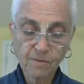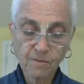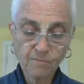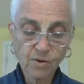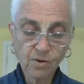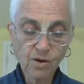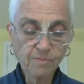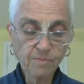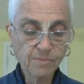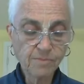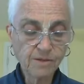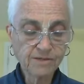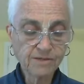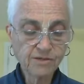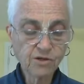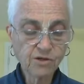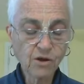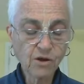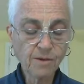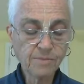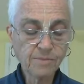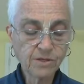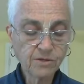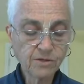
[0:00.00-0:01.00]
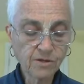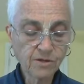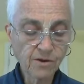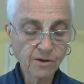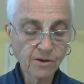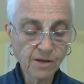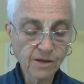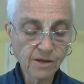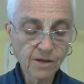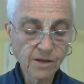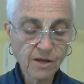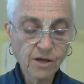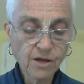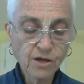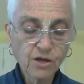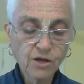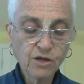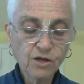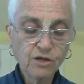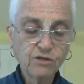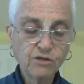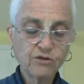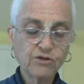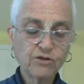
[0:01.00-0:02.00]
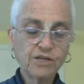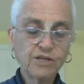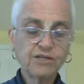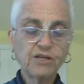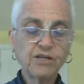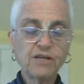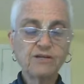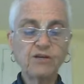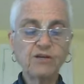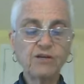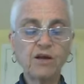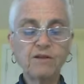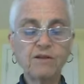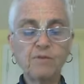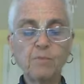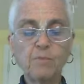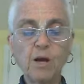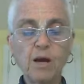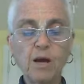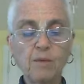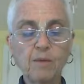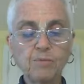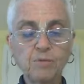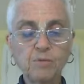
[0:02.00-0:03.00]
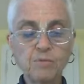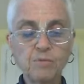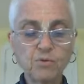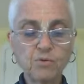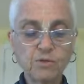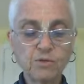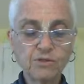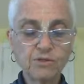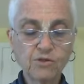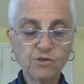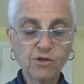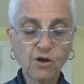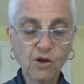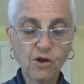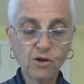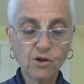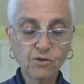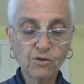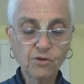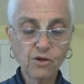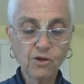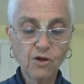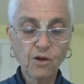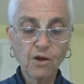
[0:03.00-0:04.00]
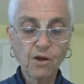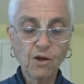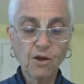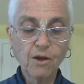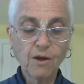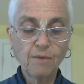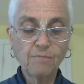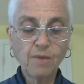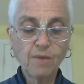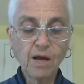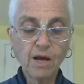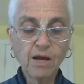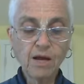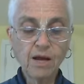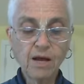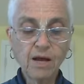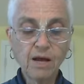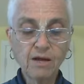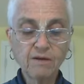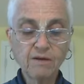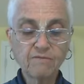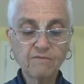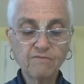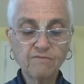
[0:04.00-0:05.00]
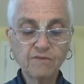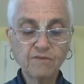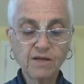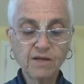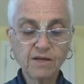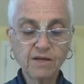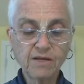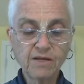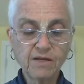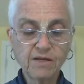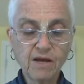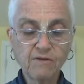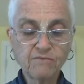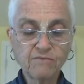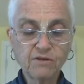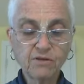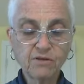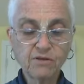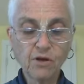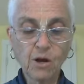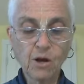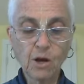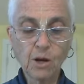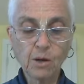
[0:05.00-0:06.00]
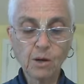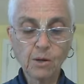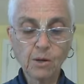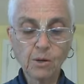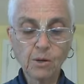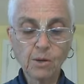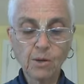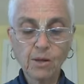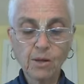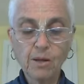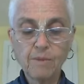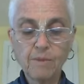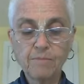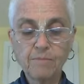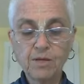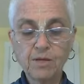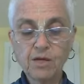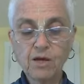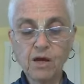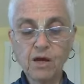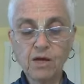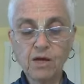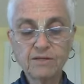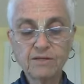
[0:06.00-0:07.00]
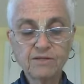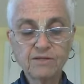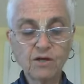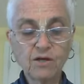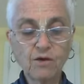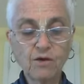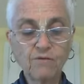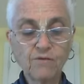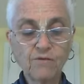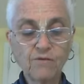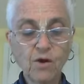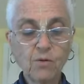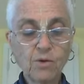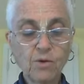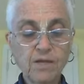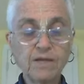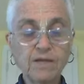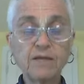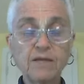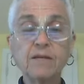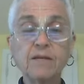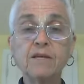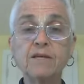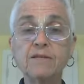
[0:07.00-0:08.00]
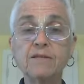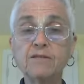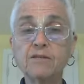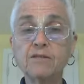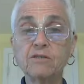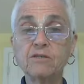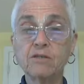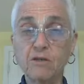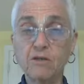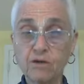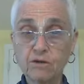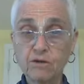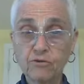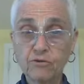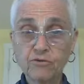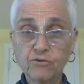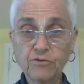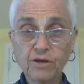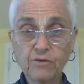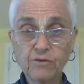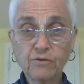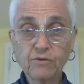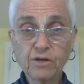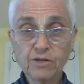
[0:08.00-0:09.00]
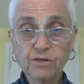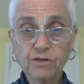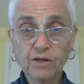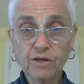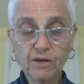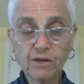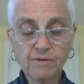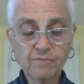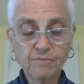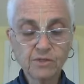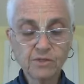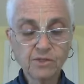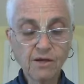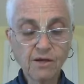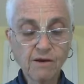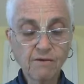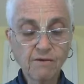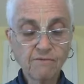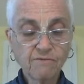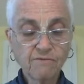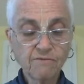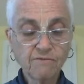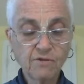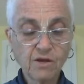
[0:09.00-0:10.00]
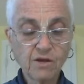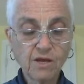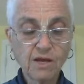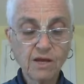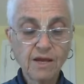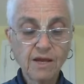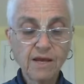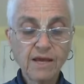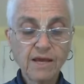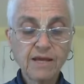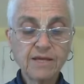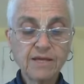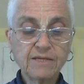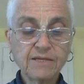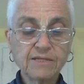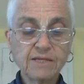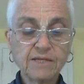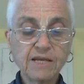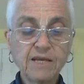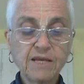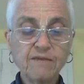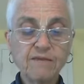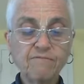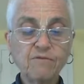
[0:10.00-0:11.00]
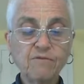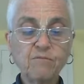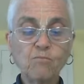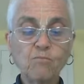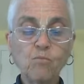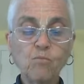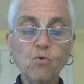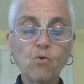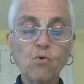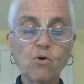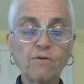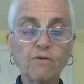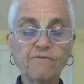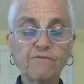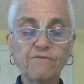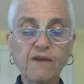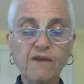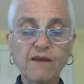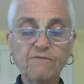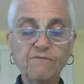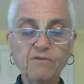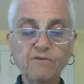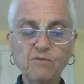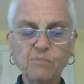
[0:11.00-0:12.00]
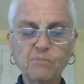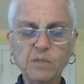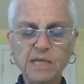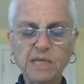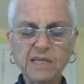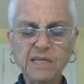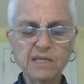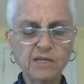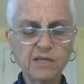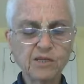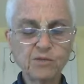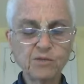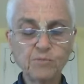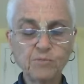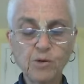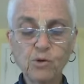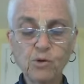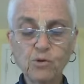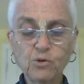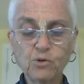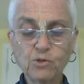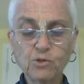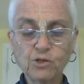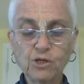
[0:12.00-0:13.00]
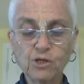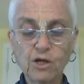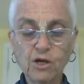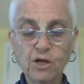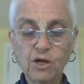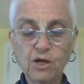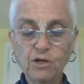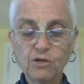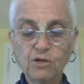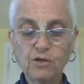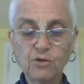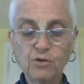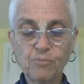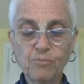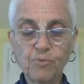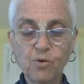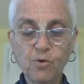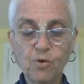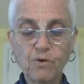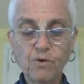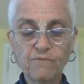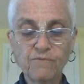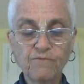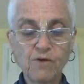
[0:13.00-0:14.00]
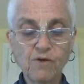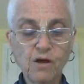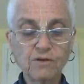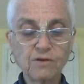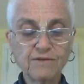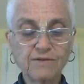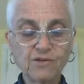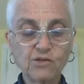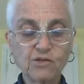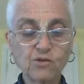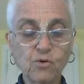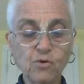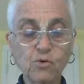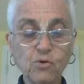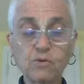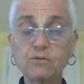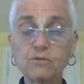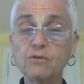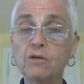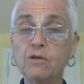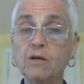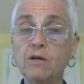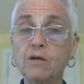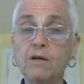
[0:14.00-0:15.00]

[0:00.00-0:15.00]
Prabhupada's commentary. Sri Chaitanya Mahaprabhu is called Mahavaranyavatar because, although he is Sri Krishna himself, he is even more favorably disposed to the poor fallen souls